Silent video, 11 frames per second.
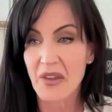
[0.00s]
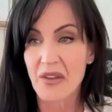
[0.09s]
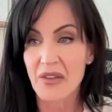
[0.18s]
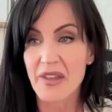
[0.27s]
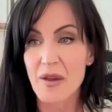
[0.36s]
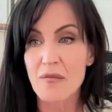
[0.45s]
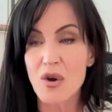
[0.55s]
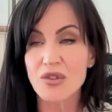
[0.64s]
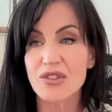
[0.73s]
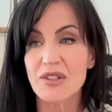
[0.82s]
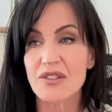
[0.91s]
the
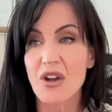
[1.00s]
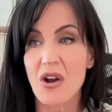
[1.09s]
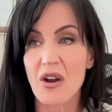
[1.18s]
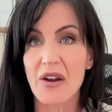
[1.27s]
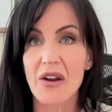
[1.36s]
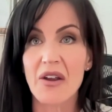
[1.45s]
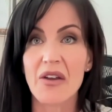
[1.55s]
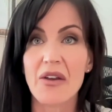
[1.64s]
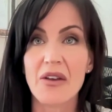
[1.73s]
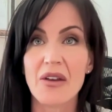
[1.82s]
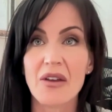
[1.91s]
emotions are
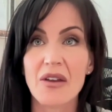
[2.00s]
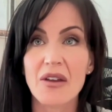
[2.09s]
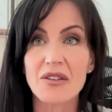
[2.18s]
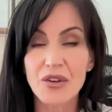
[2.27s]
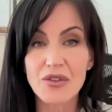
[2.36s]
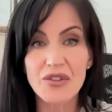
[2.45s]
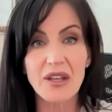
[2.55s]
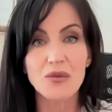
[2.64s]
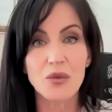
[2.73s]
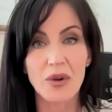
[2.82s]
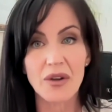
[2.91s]
turned
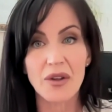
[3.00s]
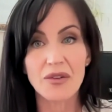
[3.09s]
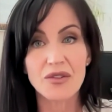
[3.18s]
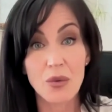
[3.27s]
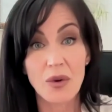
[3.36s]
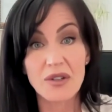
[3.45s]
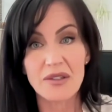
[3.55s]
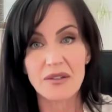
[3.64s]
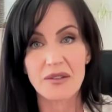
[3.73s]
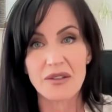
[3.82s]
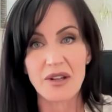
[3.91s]
inward towards
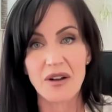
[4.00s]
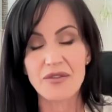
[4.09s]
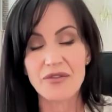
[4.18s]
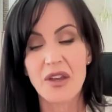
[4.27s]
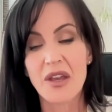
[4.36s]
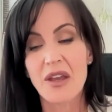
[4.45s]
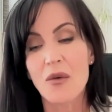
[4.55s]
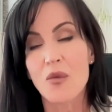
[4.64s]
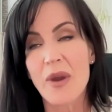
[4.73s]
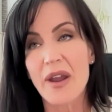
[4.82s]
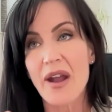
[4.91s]
the self,
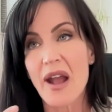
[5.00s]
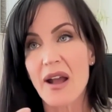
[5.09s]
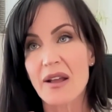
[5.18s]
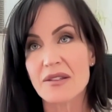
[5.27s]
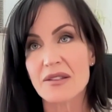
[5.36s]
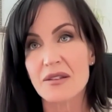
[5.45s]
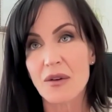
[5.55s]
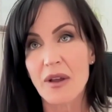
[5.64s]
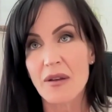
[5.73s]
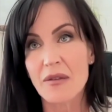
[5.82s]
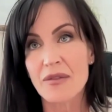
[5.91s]
whereas
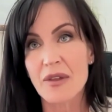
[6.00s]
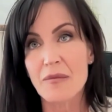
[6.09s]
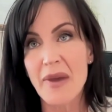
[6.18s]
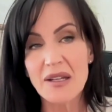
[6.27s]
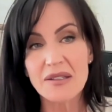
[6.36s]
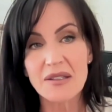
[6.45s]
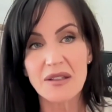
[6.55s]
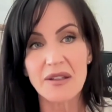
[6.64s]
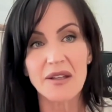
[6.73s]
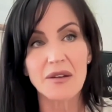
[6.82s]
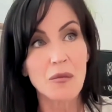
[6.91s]
the
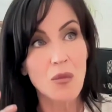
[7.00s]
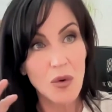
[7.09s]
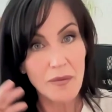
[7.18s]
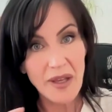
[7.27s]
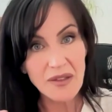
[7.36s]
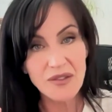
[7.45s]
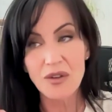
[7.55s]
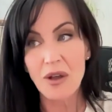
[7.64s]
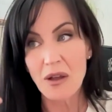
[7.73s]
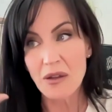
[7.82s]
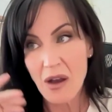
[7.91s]
masculine, more
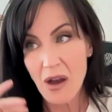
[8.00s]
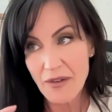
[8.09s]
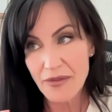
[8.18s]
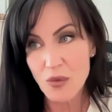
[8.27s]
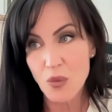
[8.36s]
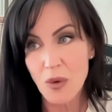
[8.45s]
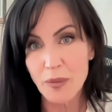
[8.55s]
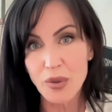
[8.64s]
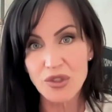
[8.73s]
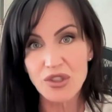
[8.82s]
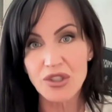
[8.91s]
mental, often will
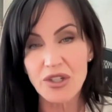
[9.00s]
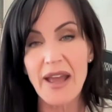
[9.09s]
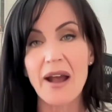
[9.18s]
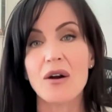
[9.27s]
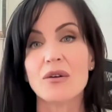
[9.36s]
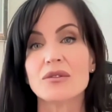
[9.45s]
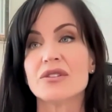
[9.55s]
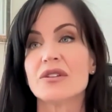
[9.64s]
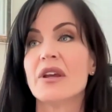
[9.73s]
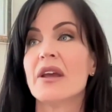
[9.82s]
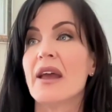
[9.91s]
push out
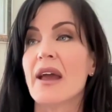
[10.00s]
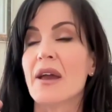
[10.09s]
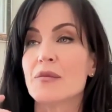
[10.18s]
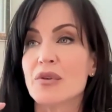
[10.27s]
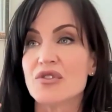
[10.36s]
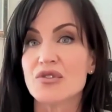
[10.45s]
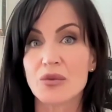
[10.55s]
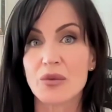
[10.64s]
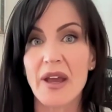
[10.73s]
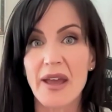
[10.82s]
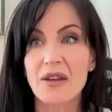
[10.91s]
and push
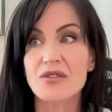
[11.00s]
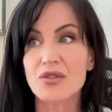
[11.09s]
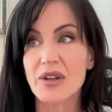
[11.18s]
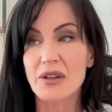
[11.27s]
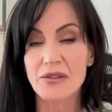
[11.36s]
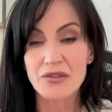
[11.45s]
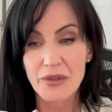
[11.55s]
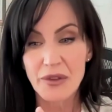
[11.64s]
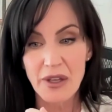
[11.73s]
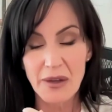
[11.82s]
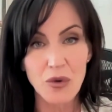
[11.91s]
away and try, so
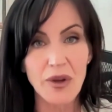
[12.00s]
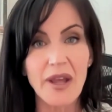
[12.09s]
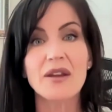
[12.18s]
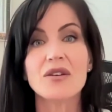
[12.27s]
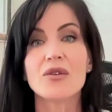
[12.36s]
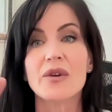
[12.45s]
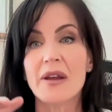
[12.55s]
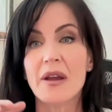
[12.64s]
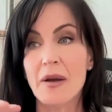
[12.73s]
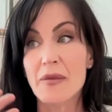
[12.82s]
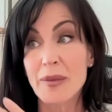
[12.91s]
they'll get more angry,
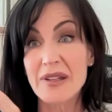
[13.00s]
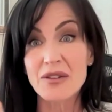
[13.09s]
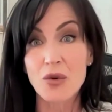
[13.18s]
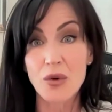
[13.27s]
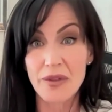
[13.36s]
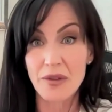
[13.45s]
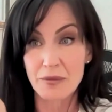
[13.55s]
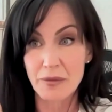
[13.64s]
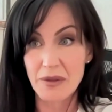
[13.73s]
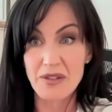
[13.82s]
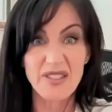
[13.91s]
they'll
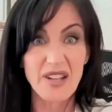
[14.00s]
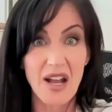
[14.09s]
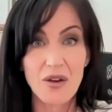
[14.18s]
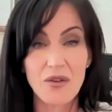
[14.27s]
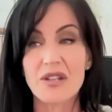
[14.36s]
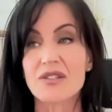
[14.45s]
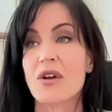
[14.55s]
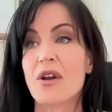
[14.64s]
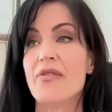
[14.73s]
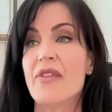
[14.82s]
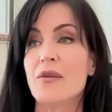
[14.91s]
be desirous,
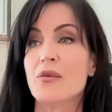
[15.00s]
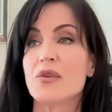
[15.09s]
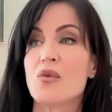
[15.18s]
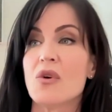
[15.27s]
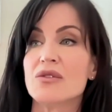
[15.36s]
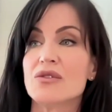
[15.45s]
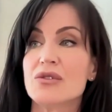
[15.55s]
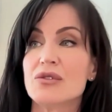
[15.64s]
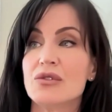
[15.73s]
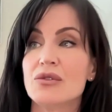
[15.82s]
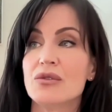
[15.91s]
and they would want
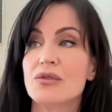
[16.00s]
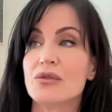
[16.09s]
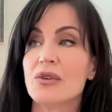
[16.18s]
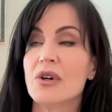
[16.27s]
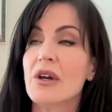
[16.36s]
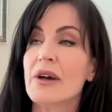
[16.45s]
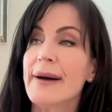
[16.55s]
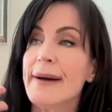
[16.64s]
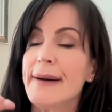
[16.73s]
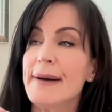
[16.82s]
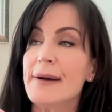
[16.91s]
to
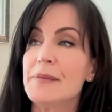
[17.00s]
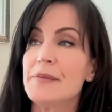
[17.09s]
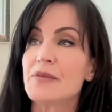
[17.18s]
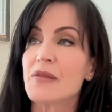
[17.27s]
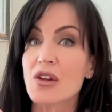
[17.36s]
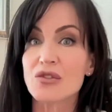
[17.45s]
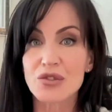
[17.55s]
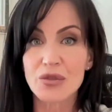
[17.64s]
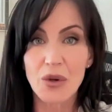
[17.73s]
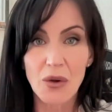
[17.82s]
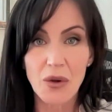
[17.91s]

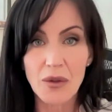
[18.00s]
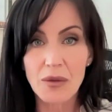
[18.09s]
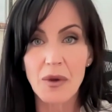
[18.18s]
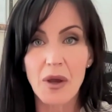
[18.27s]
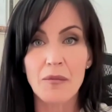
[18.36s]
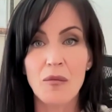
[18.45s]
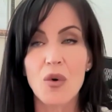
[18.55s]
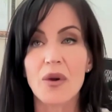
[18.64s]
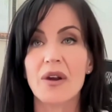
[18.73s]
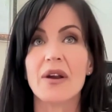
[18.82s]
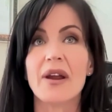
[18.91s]
control
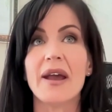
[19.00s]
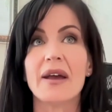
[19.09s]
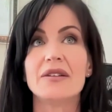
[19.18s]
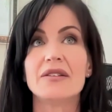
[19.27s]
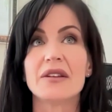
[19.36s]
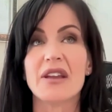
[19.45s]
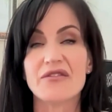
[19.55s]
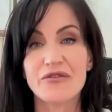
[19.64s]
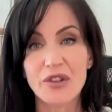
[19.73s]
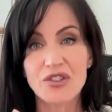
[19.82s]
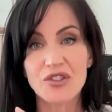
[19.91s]
more and get
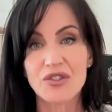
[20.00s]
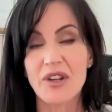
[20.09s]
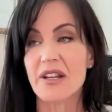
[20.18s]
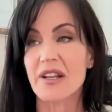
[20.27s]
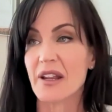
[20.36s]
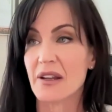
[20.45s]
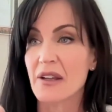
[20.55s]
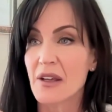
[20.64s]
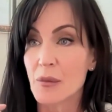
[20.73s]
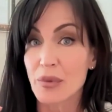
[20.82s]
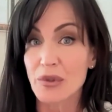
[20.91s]
frustrated and
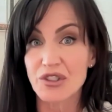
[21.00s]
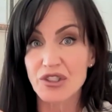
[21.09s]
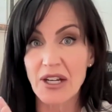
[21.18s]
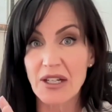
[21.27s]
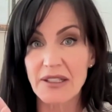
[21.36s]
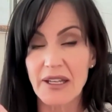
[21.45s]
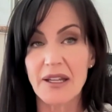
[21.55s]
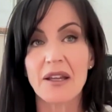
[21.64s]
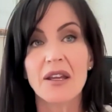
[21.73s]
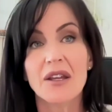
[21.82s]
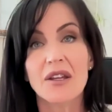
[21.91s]
projecting.